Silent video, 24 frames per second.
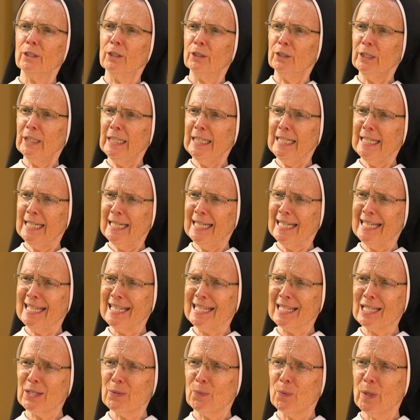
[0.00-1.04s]
goodness,
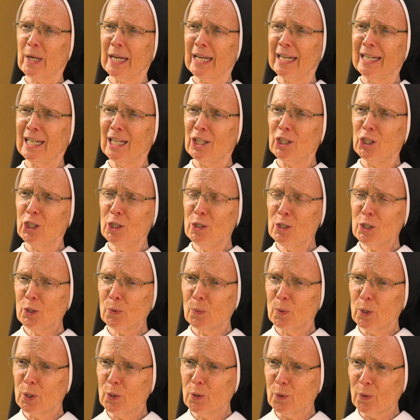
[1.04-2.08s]
what an
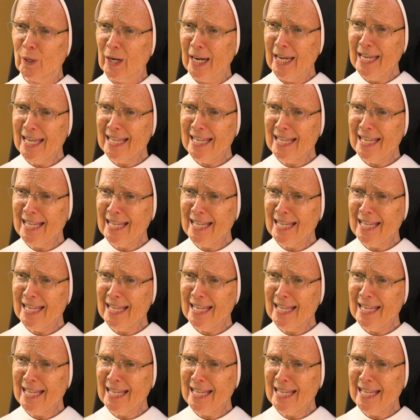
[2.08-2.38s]
unusual grace.